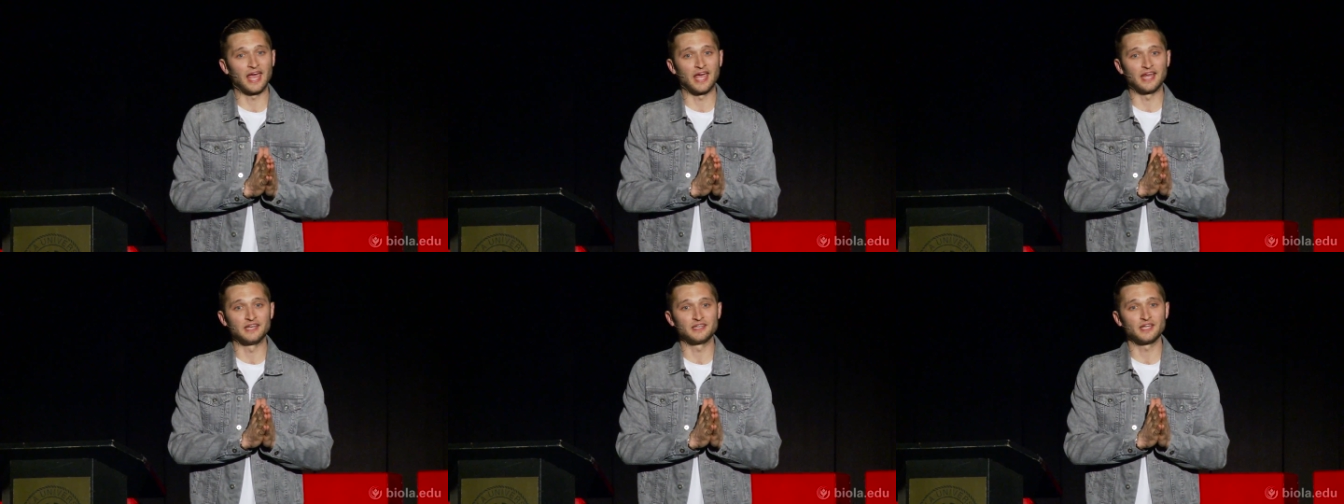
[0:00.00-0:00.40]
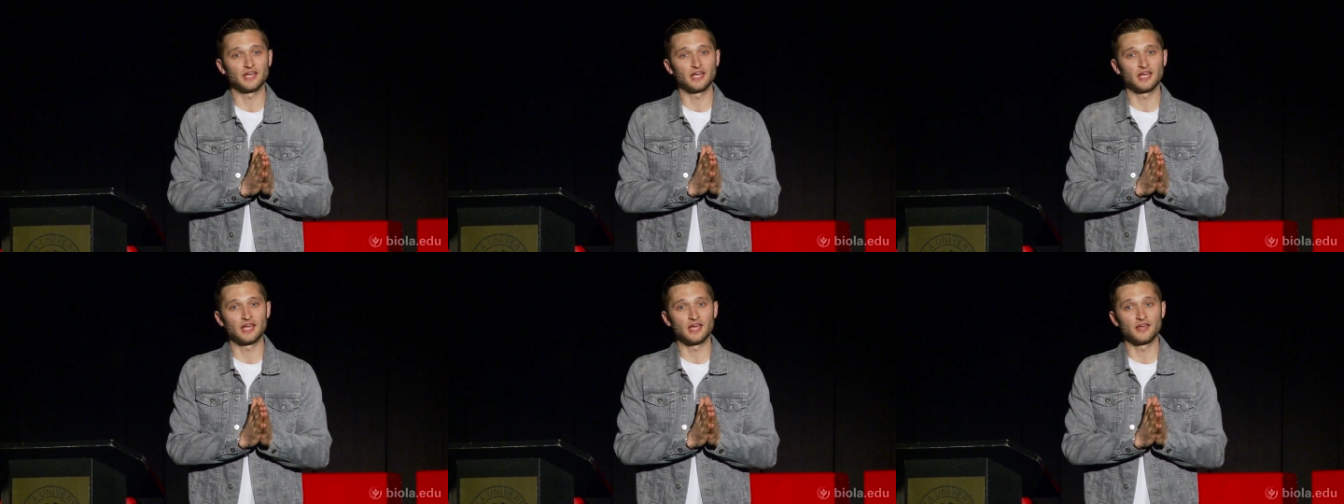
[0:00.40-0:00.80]
And
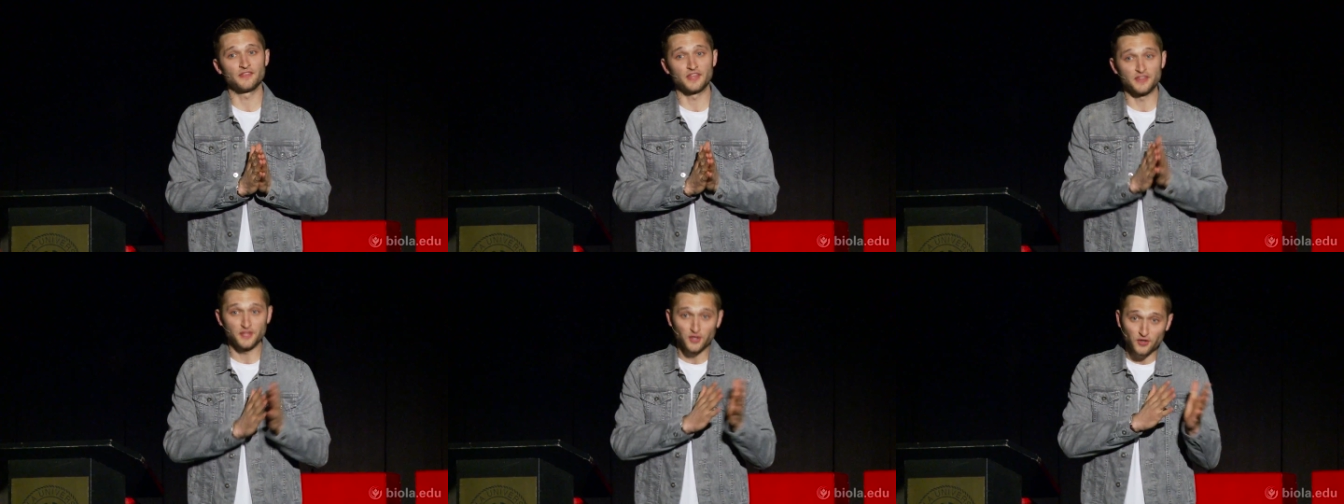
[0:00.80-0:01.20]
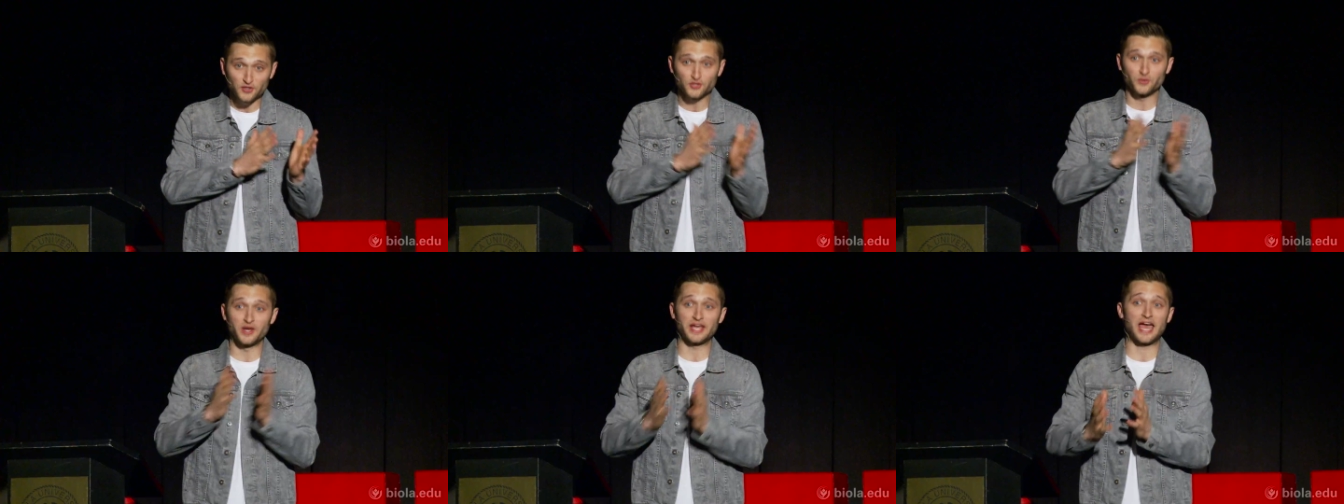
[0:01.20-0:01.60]
then the
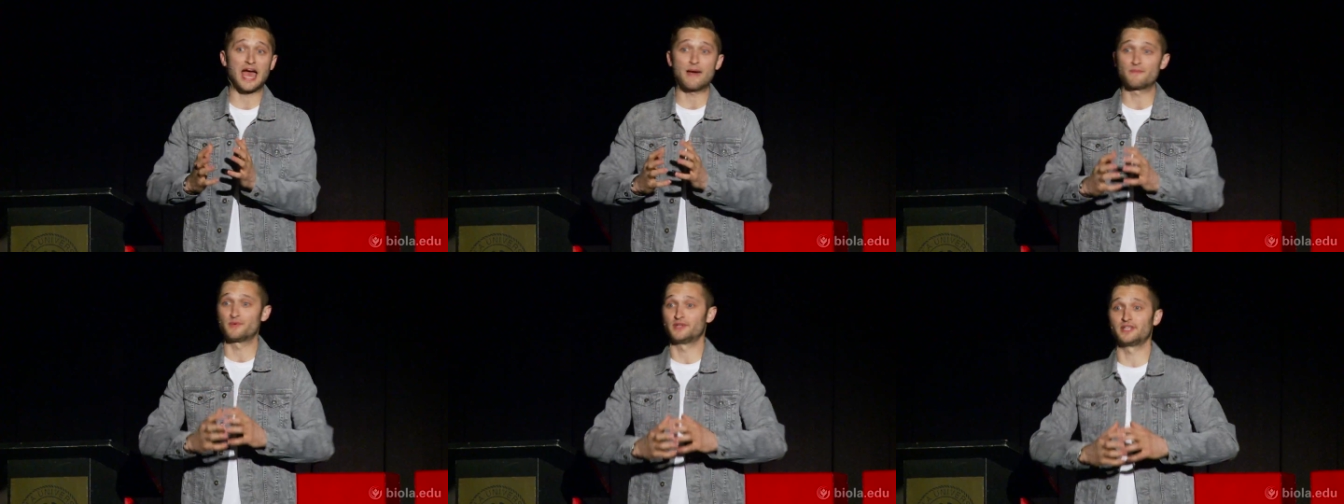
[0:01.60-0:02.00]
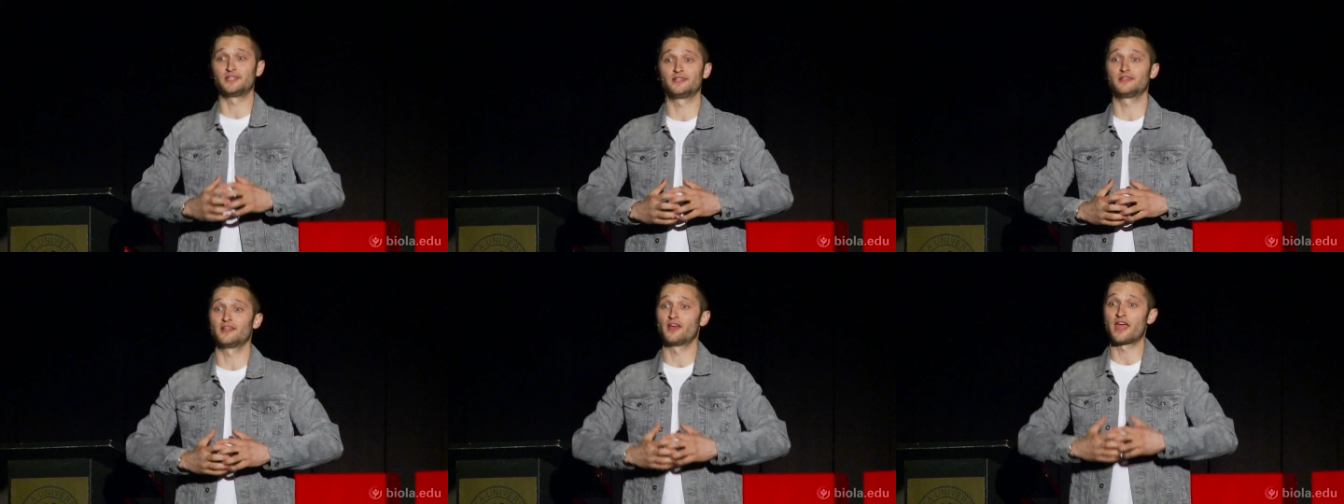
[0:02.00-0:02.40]
earthquake happened,
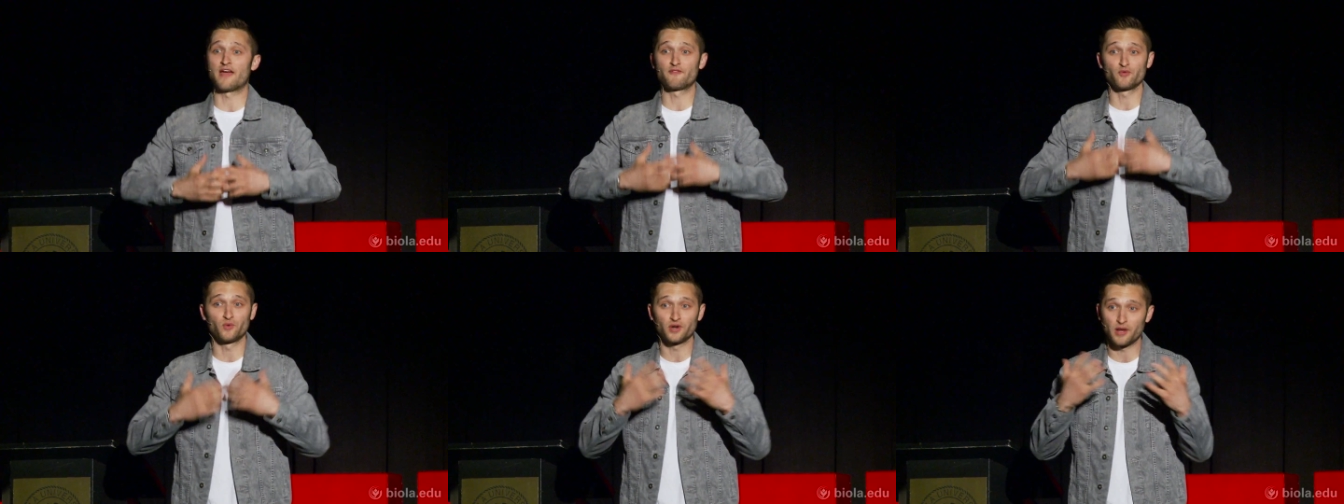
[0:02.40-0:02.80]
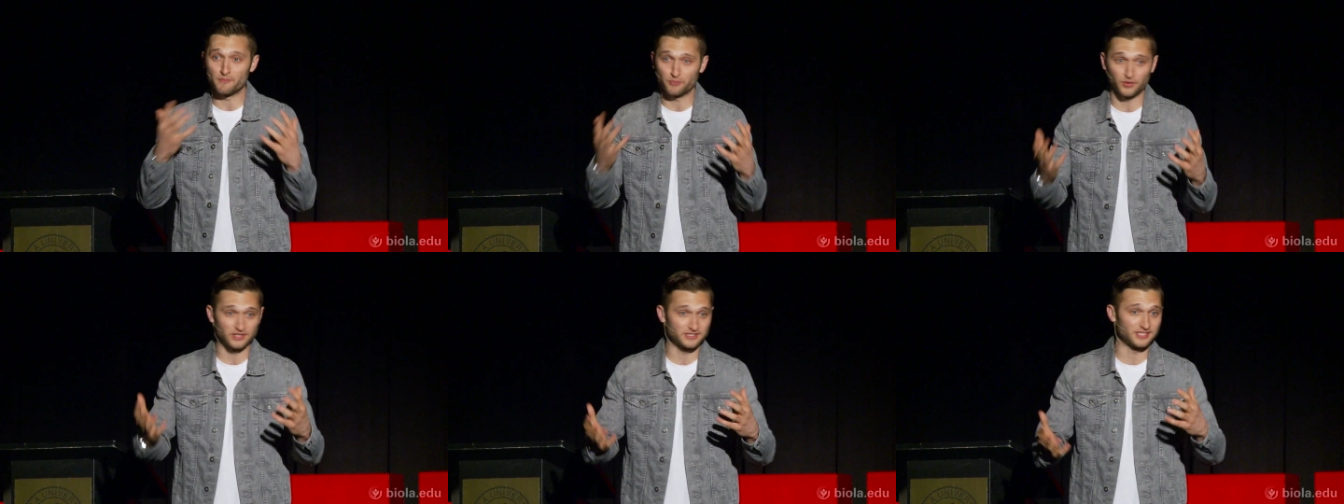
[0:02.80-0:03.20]
and everyone on
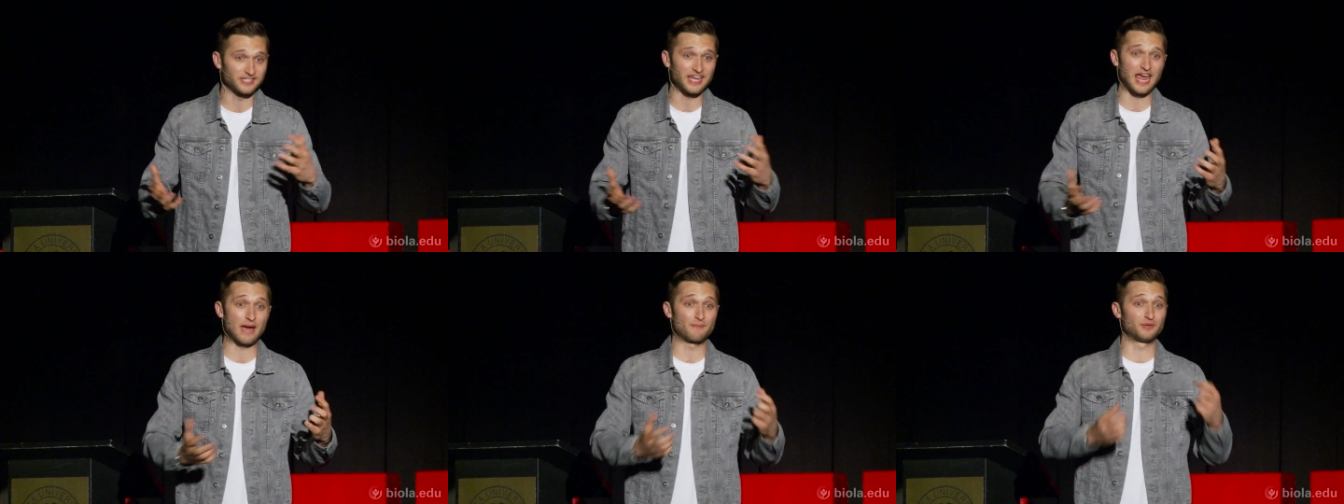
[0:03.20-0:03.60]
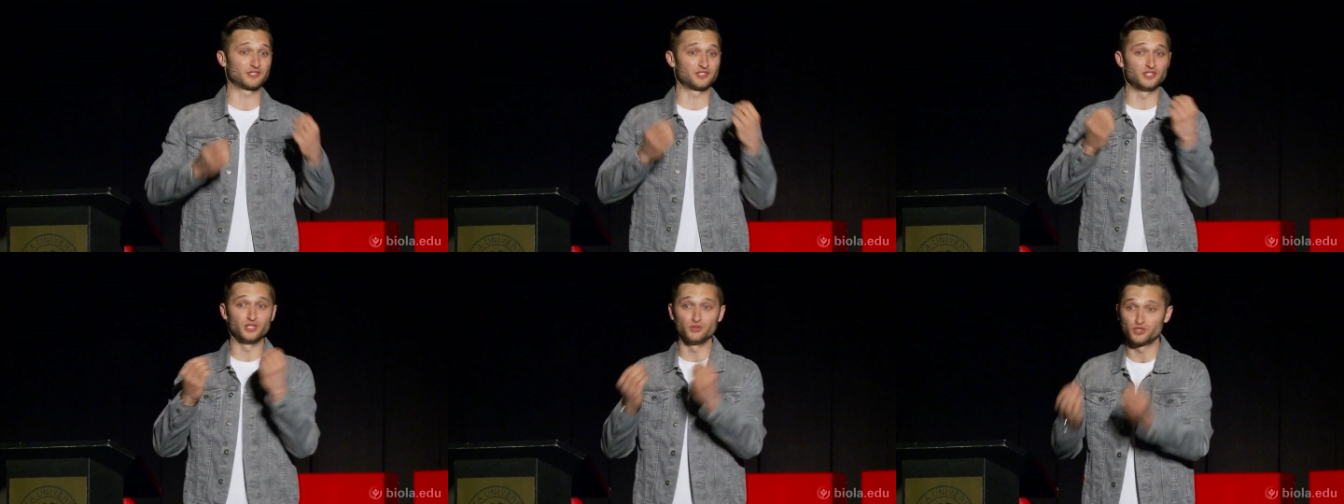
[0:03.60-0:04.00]
Princeton
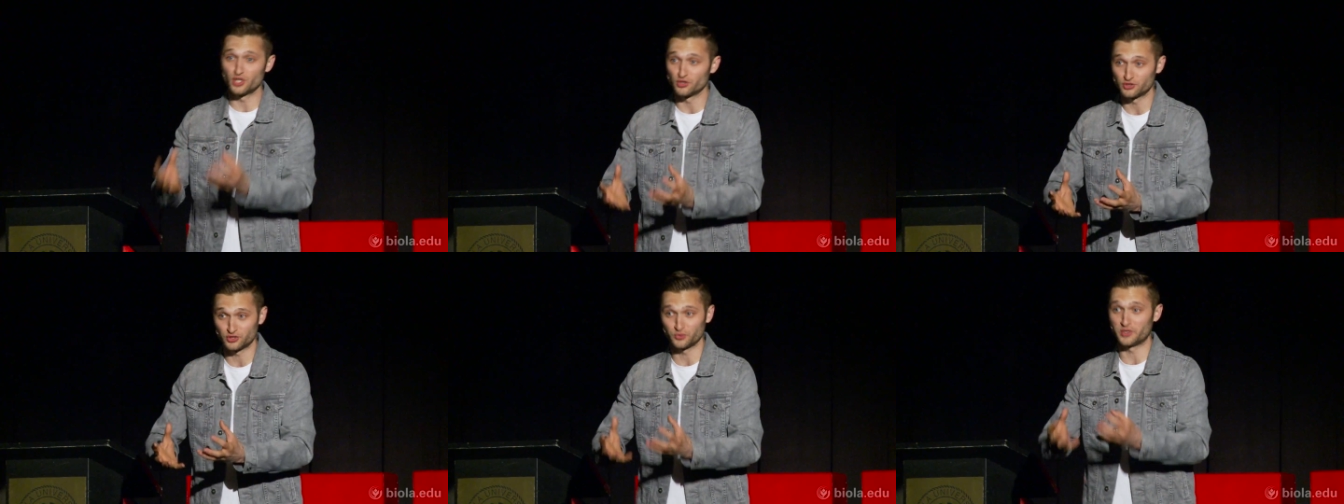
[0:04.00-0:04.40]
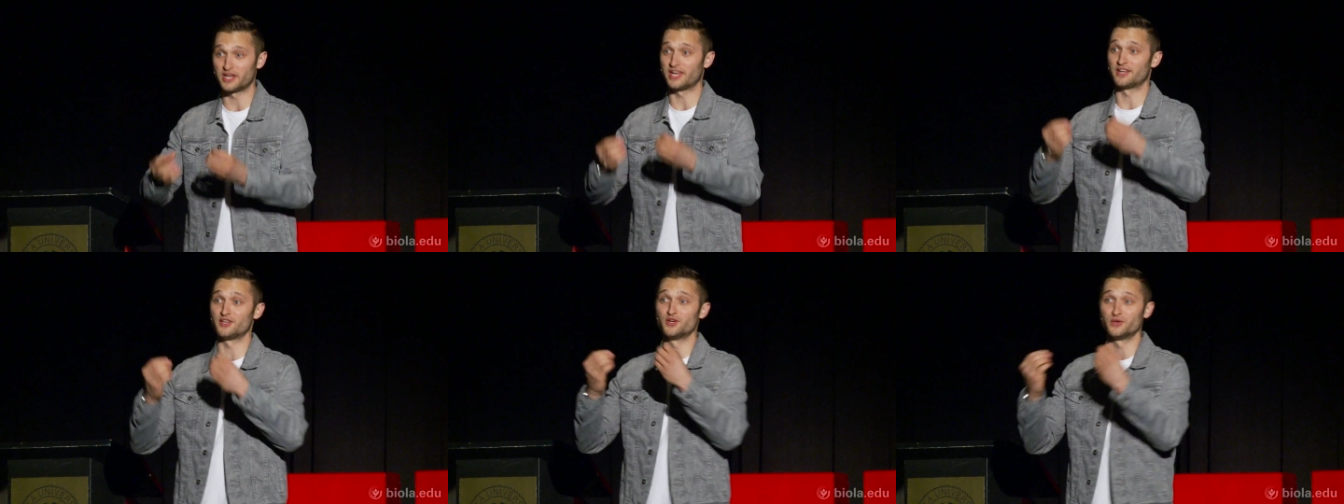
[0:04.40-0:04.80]
campus knew
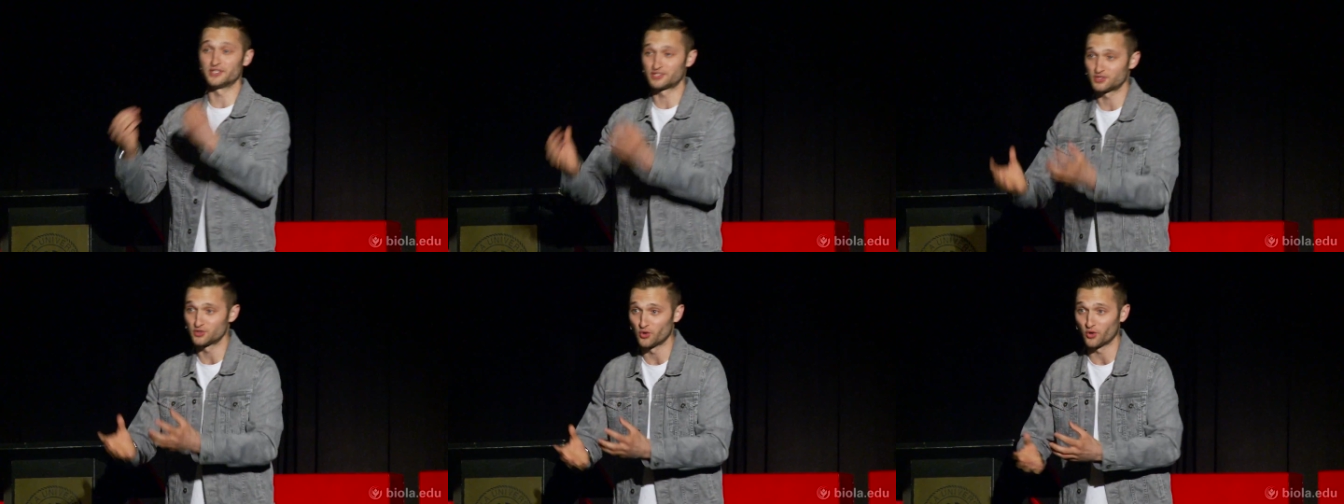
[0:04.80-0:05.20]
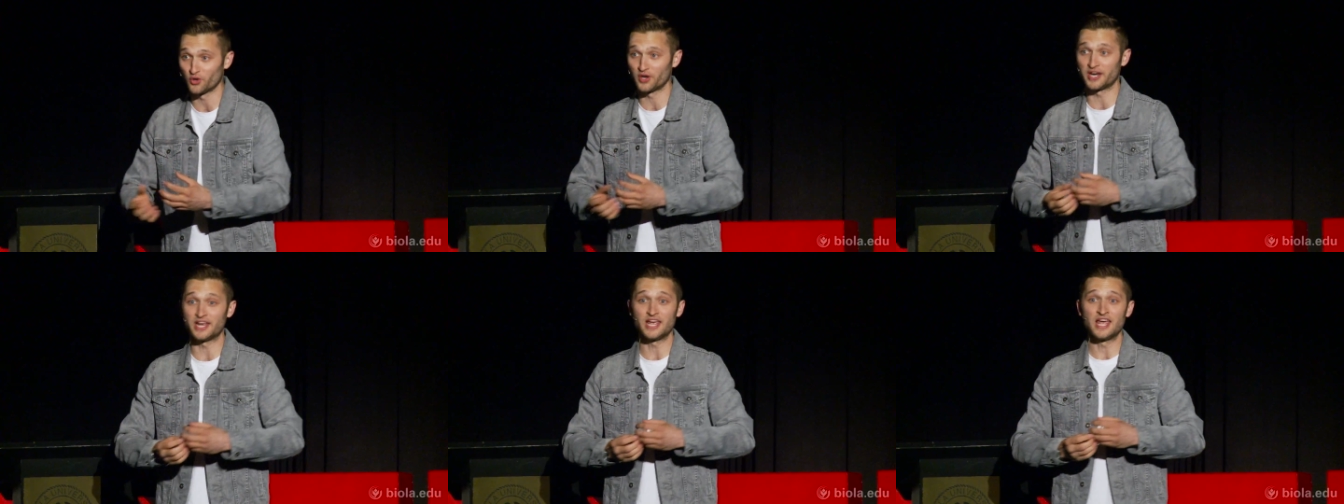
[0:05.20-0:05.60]
Josue and knew his
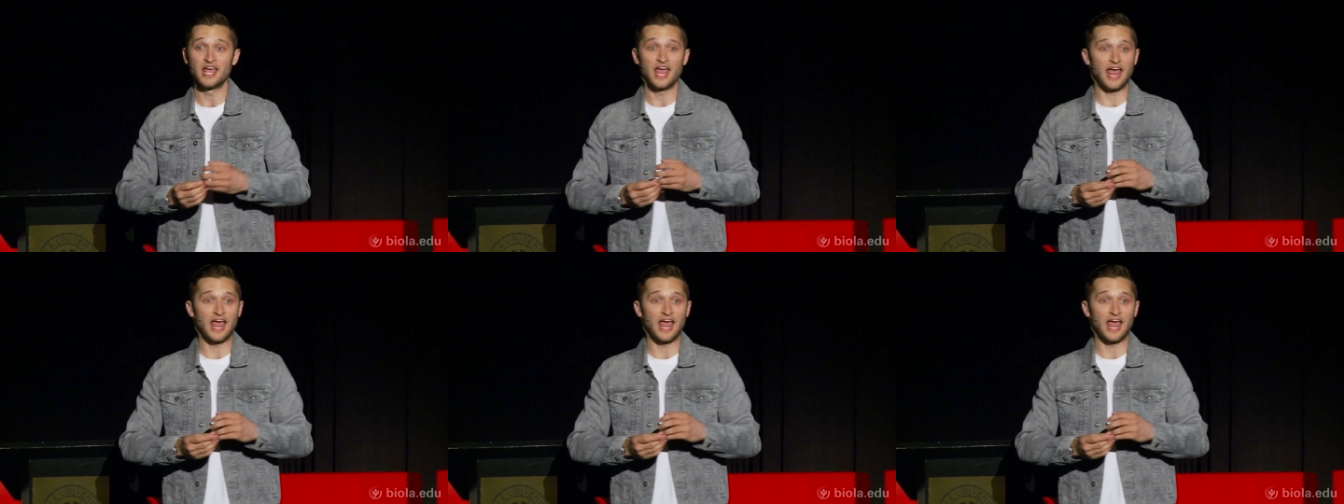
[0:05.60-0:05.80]
story.